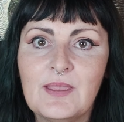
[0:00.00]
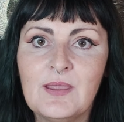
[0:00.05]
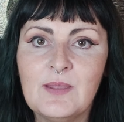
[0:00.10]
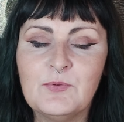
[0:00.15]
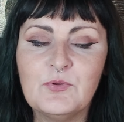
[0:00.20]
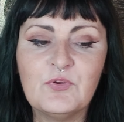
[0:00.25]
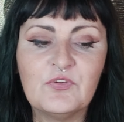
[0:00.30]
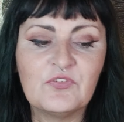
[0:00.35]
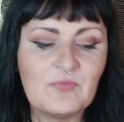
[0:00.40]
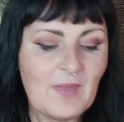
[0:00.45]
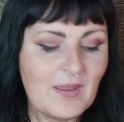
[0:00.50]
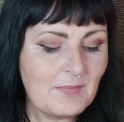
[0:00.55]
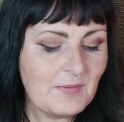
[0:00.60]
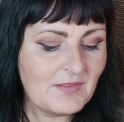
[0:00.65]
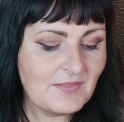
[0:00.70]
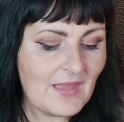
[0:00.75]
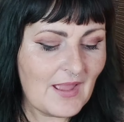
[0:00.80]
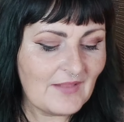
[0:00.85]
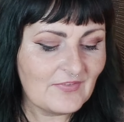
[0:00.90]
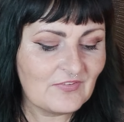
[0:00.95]
Because
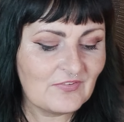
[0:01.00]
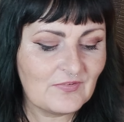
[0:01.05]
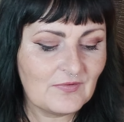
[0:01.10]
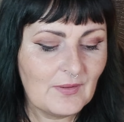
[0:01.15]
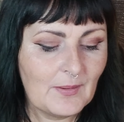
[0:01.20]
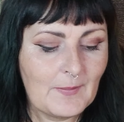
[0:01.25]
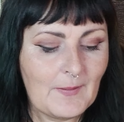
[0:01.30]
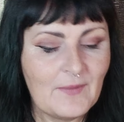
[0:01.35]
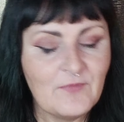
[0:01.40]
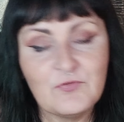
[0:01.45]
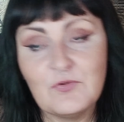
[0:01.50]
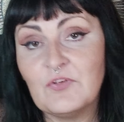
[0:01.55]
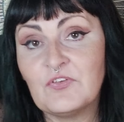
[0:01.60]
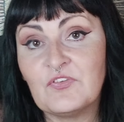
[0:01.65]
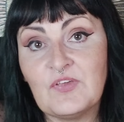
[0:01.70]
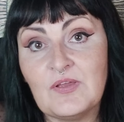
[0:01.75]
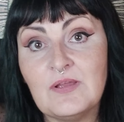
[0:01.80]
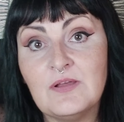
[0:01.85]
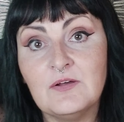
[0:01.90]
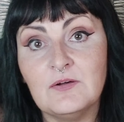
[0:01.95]
maybe that's, if you're
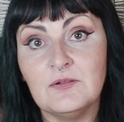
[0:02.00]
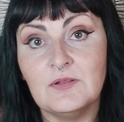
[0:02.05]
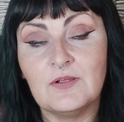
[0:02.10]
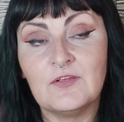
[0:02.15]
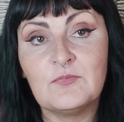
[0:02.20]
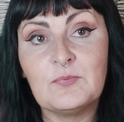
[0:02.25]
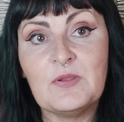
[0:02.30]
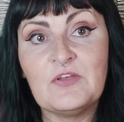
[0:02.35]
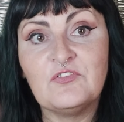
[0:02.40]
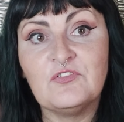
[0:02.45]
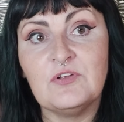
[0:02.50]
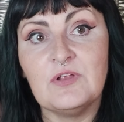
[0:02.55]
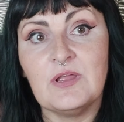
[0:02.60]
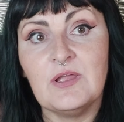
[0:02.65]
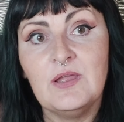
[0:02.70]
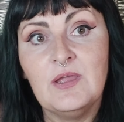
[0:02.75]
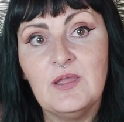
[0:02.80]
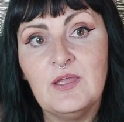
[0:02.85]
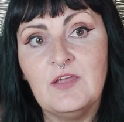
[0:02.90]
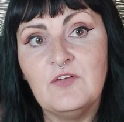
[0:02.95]
single especially,
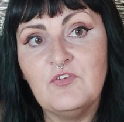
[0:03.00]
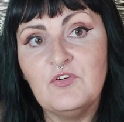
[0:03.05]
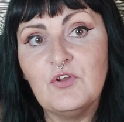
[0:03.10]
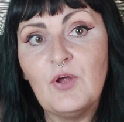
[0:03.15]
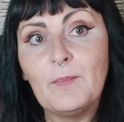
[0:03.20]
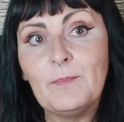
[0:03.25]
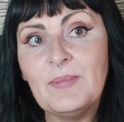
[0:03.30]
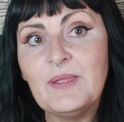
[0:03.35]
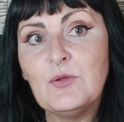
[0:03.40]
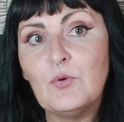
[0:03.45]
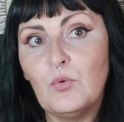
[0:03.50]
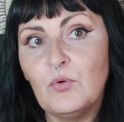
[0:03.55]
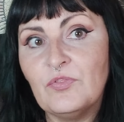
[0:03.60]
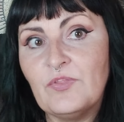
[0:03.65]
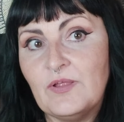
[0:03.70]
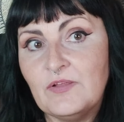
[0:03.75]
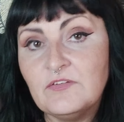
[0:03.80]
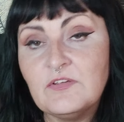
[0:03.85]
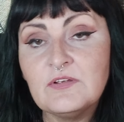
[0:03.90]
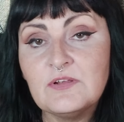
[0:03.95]
if you're not being
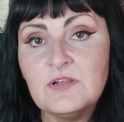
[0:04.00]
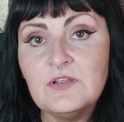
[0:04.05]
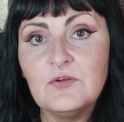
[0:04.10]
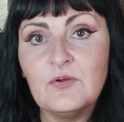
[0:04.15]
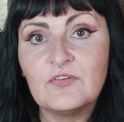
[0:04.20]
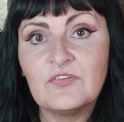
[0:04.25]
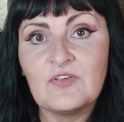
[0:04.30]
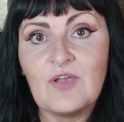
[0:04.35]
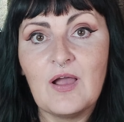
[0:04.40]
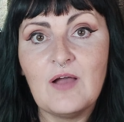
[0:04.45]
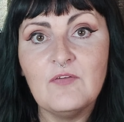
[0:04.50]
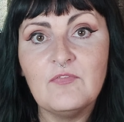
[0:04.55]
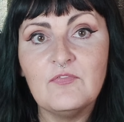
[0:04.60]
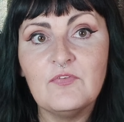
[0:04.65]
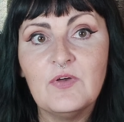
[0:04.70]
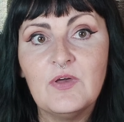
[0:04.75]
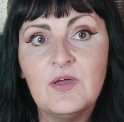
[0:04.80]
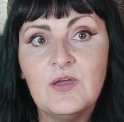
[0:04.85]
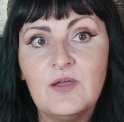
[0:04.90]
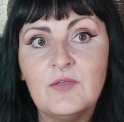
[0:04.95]
authentically yourself,
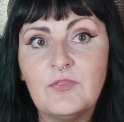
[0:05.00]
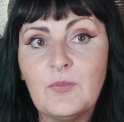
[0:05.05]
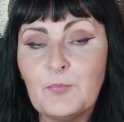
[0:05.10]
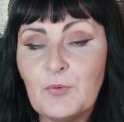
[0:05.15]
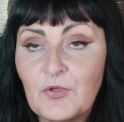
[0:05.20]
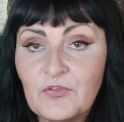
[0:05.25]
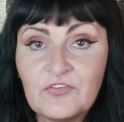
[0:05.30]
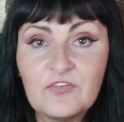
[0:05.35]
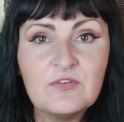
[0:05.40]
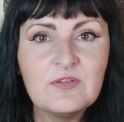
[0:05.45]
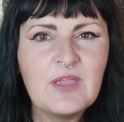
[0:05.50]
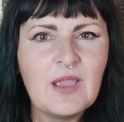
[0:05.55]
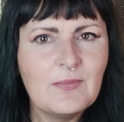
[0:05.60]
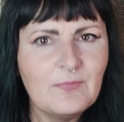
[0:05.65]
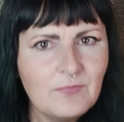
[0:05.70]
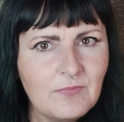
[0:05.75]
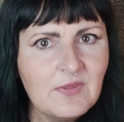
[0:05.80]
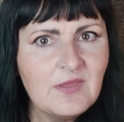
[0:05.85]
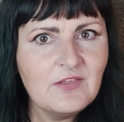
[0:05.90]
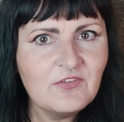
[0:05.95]
the person
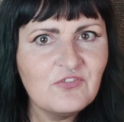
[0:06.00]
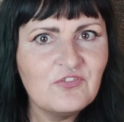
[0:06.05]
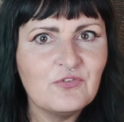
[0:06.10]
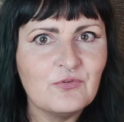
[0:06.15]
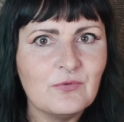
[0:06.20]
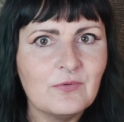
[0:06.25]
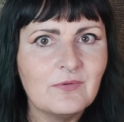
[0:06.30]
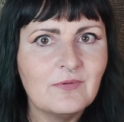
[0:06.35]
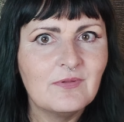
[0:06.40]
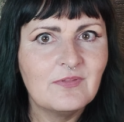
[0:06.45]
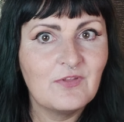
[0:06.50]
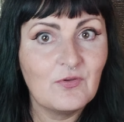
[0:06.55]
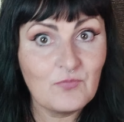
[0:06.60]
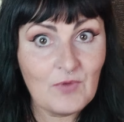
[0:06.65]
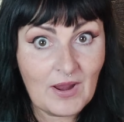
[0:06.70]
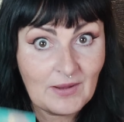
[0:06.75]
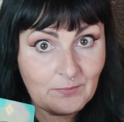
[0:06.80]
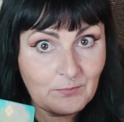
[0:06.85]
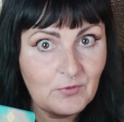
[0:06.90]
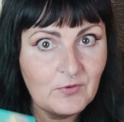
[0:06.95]
can meet you, the
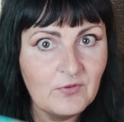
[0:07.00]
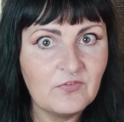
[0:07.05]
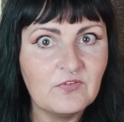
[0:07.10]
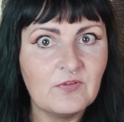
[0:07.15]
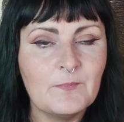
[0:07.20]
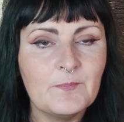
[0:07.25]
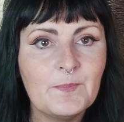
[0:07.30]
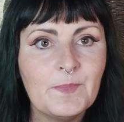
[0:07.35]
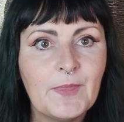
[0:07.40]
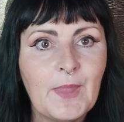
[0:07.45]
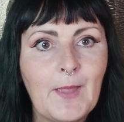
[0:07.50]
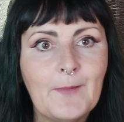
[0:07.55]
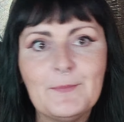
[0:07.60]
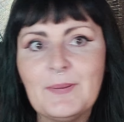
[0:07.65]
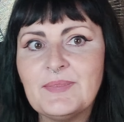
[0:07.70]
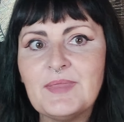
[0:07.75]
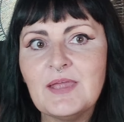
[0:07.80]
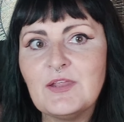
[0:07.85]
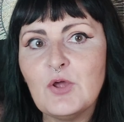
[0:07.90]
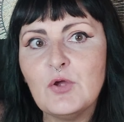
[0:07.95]
right person,
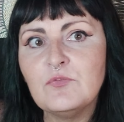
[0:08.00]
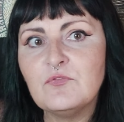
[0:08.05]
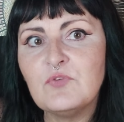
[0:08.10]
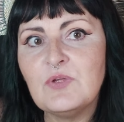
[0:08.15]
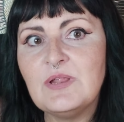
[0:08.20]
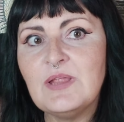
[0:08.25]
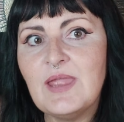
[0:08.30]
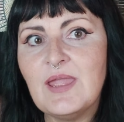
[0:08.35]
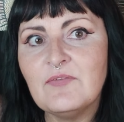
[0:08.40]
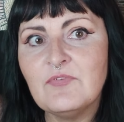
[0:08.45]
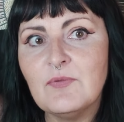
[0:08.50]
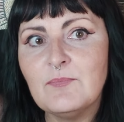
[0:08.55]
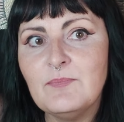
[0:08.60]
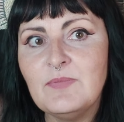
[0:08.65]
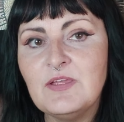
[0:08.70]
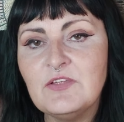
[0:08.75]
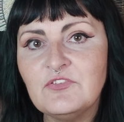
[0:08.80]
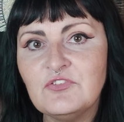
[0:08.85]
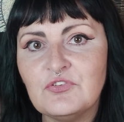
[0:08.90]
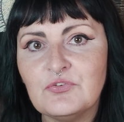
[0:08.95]
but they don't really ever
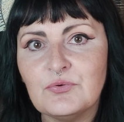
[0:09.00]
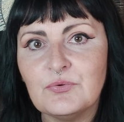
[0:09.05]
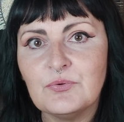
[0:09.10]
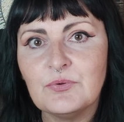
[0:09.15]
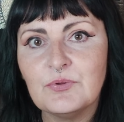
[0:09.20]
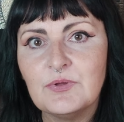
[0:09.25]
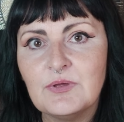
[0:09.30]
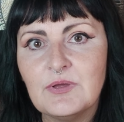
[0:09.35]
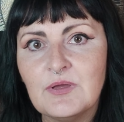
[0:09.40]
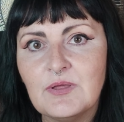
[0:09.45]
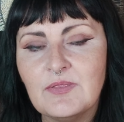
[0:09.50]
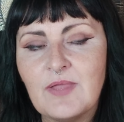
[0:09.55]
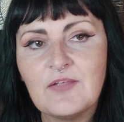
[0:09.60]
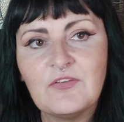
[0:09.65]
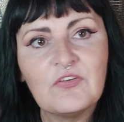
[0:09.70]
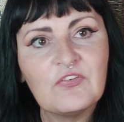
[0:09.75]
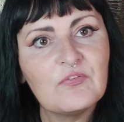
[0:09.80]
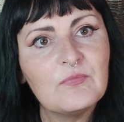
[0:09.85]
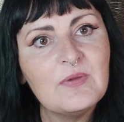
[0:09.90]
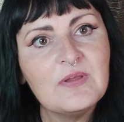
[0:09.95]
meet you. They
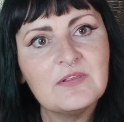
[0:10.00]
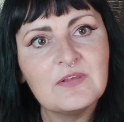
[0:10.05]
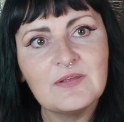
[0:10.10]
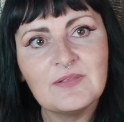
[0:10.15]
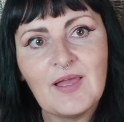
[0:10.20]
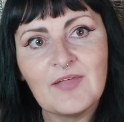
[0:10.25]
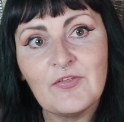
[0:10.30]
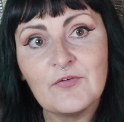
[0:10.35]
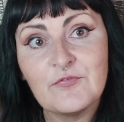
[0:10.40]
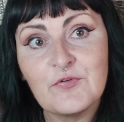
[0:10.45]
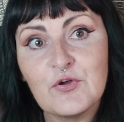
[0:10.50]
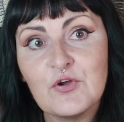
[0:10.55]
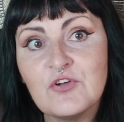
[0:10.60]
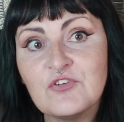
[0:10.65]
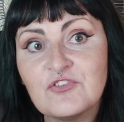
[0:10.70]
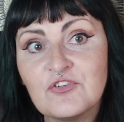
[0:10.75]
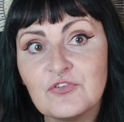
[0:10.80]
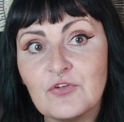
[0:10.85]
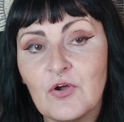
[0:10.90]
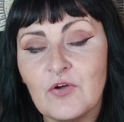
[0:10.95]
just meet another
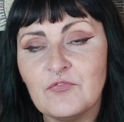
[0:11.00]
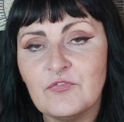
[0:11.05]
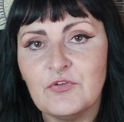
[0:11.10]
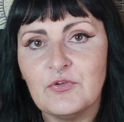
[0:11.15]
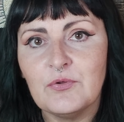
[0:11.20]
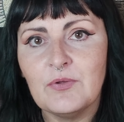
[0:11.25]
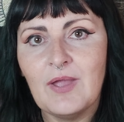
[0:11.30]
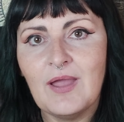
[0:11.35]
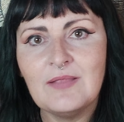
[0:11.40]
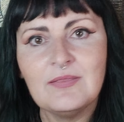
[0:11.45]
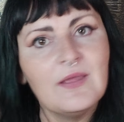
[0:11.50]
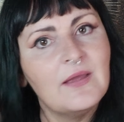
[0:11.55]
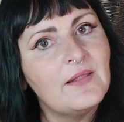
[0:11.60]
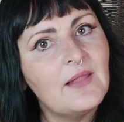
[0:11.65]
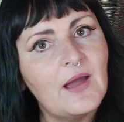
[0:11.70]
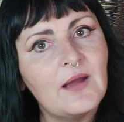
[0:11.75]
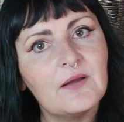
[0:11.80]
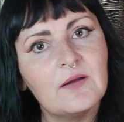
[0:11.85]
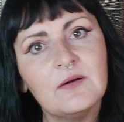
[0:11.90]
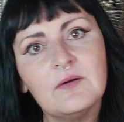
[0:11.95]
version of you and they're
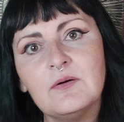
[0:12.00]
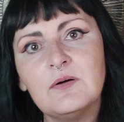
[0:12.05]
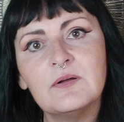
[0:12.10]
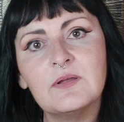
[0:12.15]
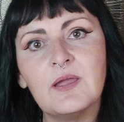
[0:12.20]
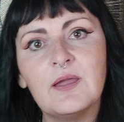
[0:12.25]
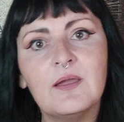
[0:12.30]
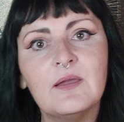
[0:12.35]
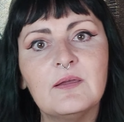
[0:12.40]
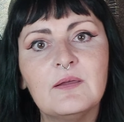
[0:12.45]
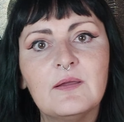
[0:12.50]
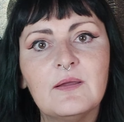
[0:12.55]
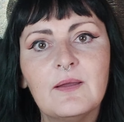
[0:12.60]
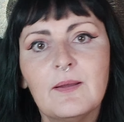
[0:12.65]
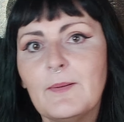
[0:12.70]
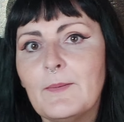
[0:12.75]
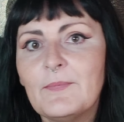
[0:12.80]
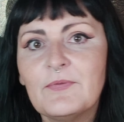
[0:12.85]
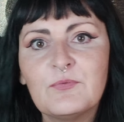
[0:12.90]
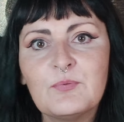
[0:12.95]
like, oh, okay,
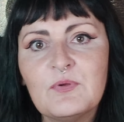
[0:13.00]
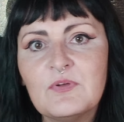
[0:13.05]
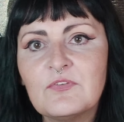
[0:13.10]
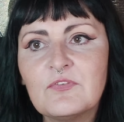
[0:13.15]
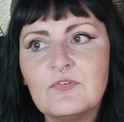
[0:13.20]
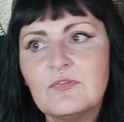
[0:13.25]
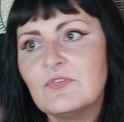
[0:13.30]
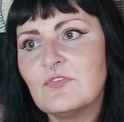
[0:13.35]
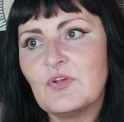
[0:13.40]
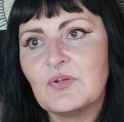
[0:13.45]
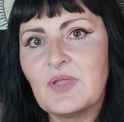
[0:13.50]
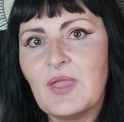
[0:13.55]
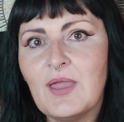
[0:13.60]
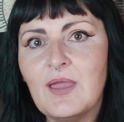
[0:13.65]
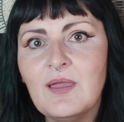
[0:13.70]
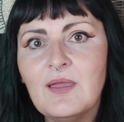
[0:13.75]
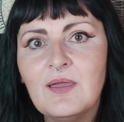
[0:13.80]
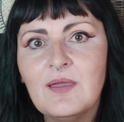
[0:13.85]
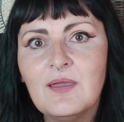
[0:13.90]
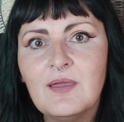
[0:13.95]
this person is okay.